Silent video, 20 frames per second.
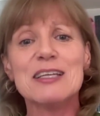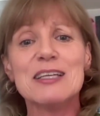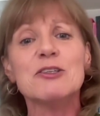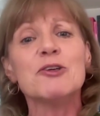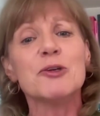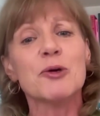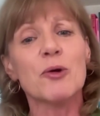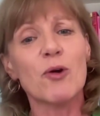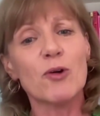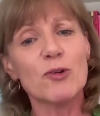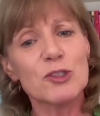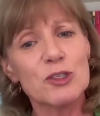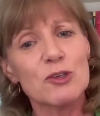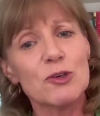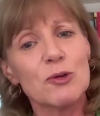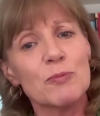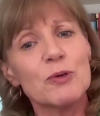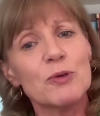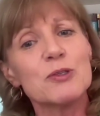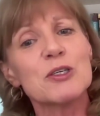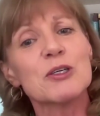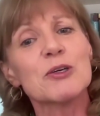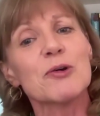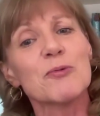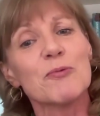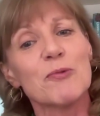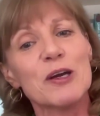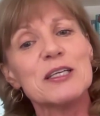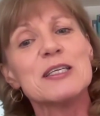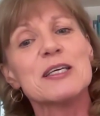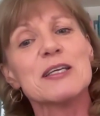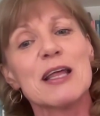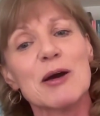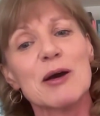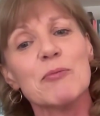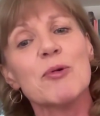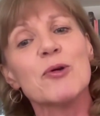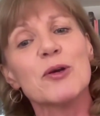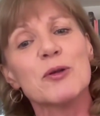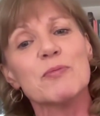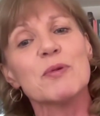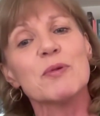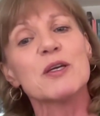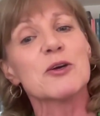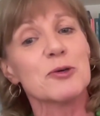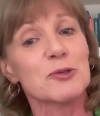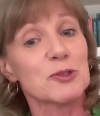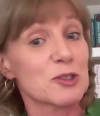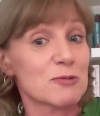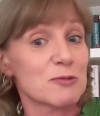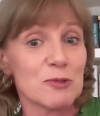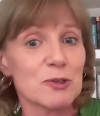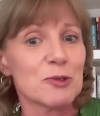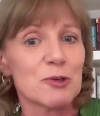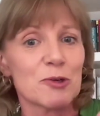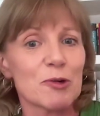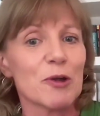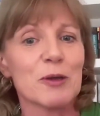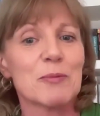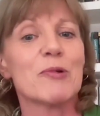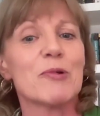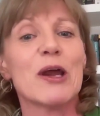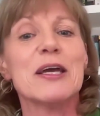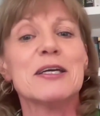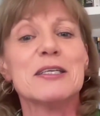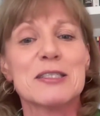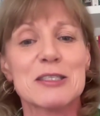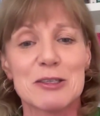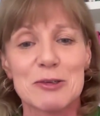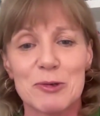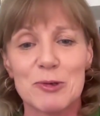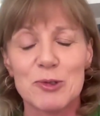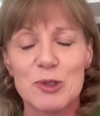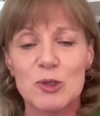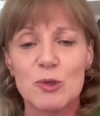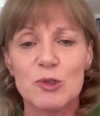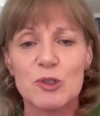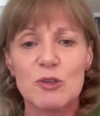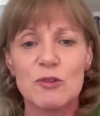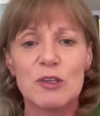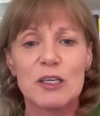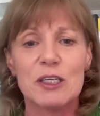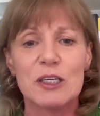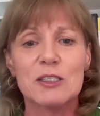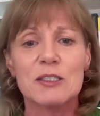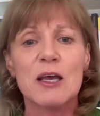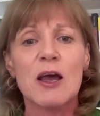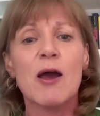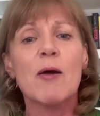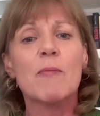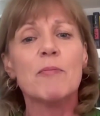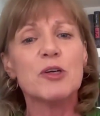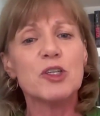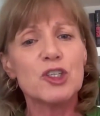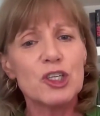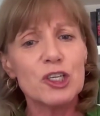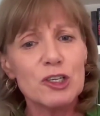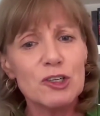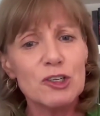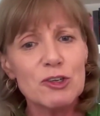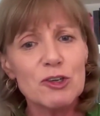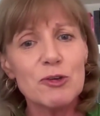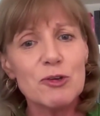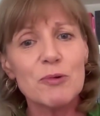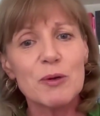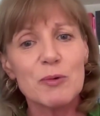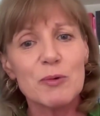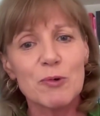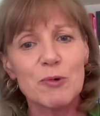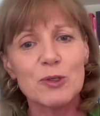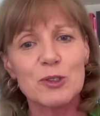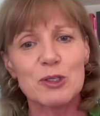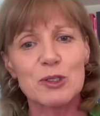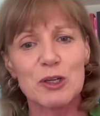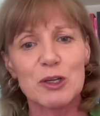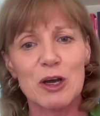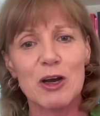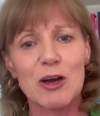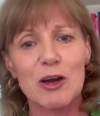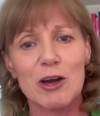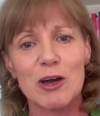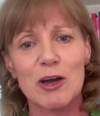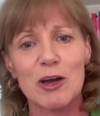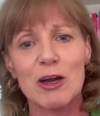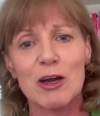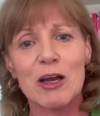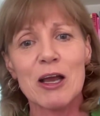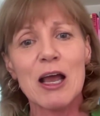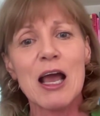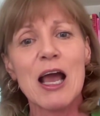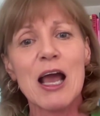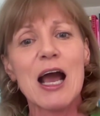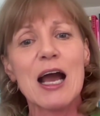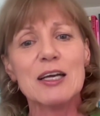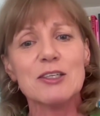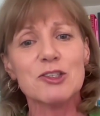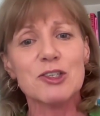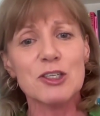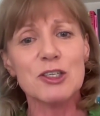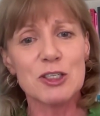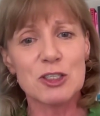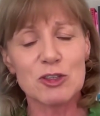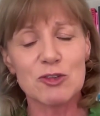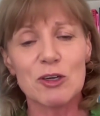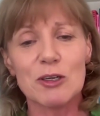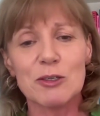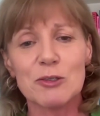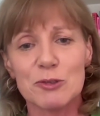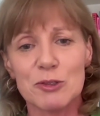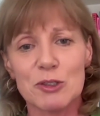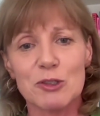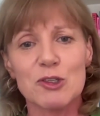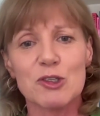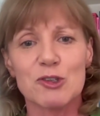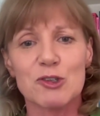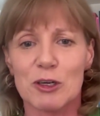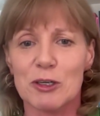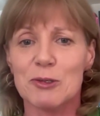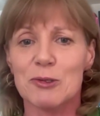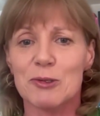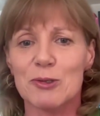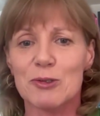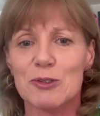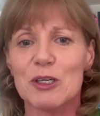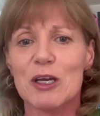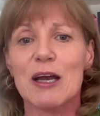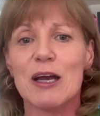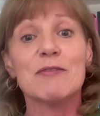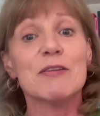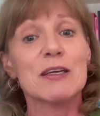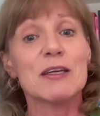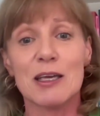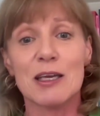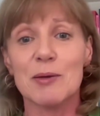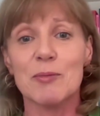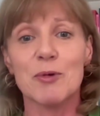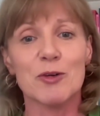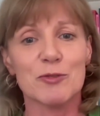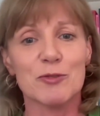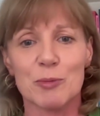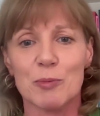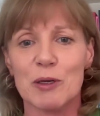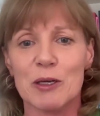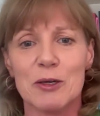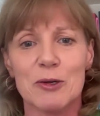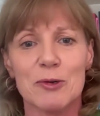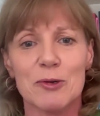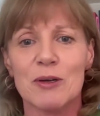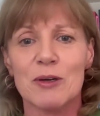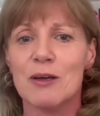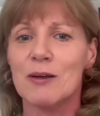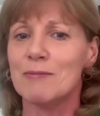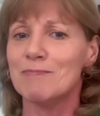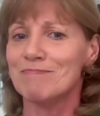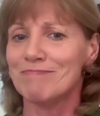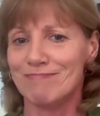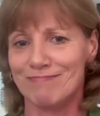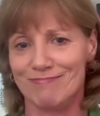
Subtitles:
And, also you're putting on weight at that point because you're growing breasts and all sorts of things. But she knew it wasn't her. And she struggled and struggled and then came off the pill